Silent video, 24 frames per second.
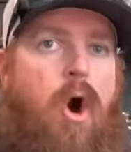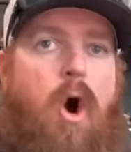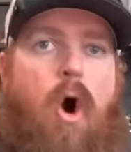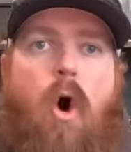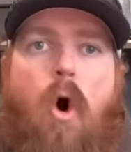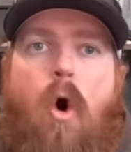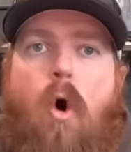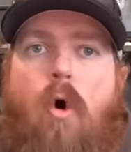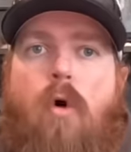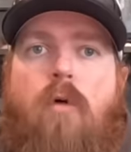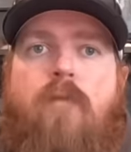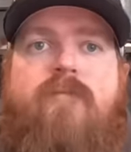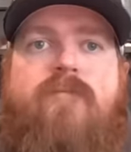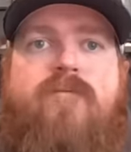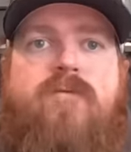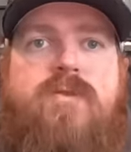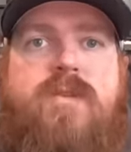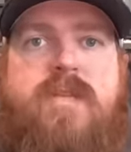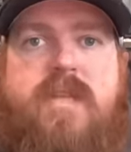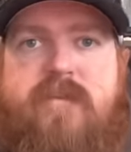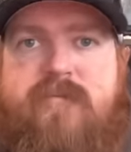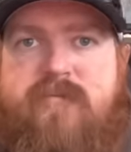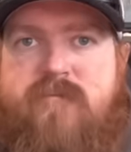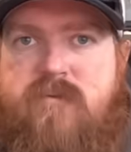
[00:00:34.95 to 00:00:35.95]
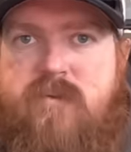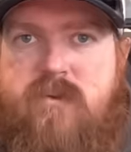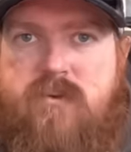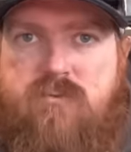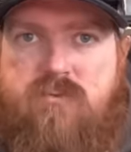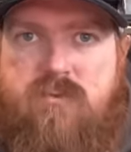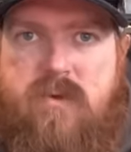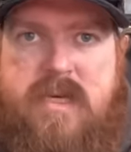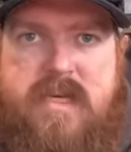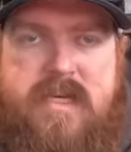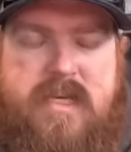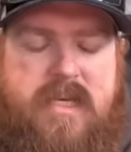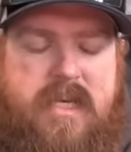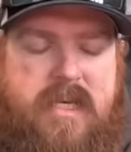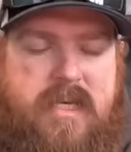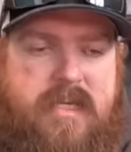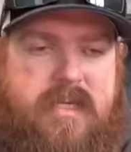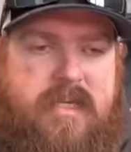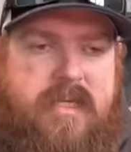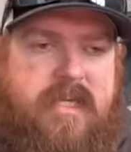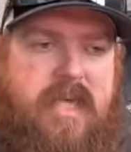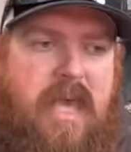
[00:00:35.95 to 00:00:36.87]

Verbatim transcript: all for different reasons.